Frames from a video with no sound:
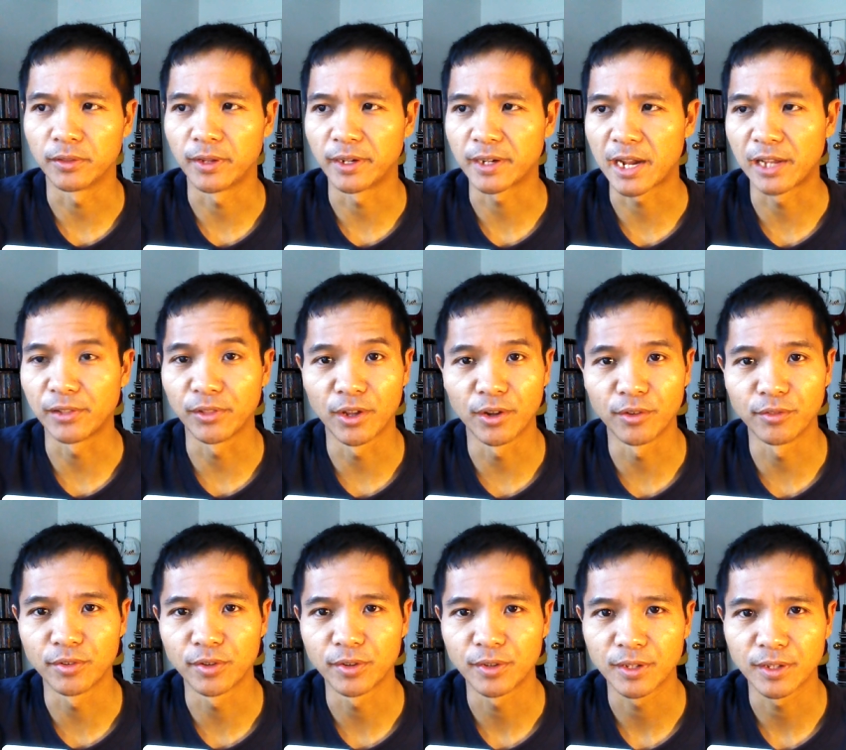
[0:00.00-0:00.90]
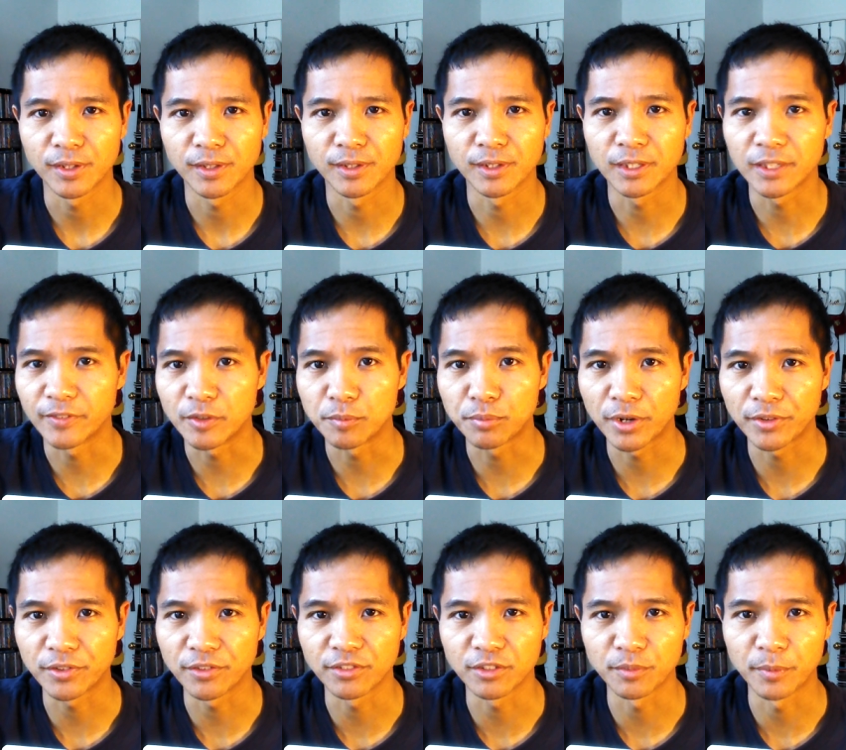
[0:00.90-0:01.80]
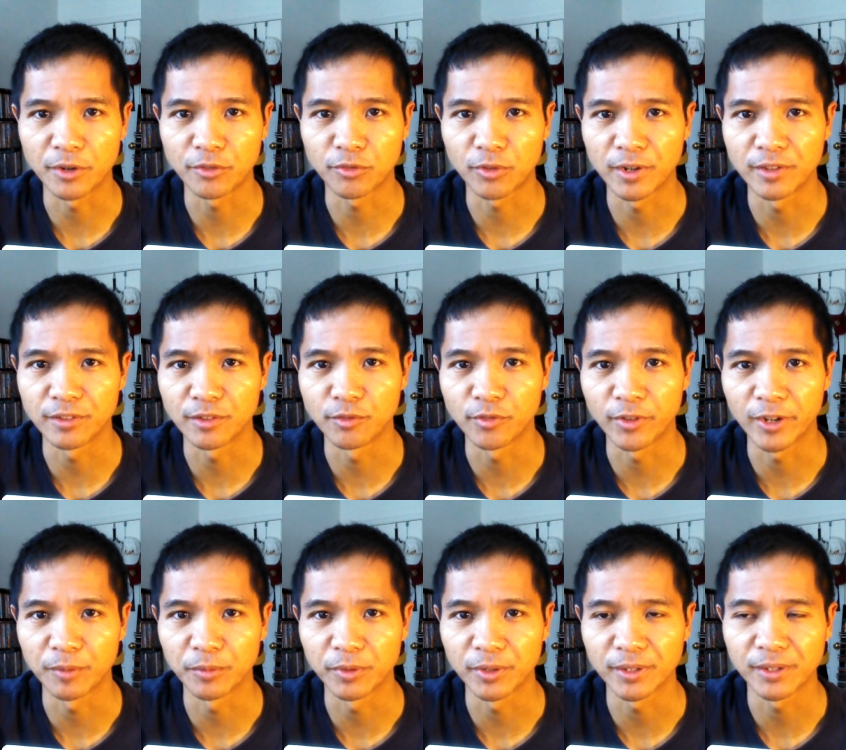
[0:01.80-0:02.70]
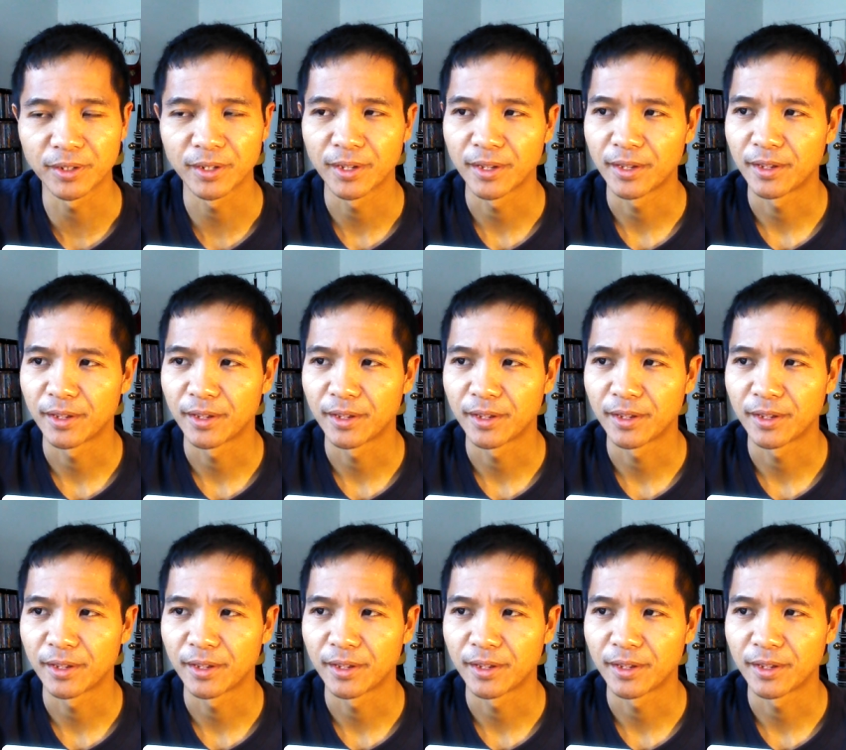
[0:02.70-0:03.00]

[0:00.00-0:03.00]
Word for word: Like, I love giving presents to my friends and family.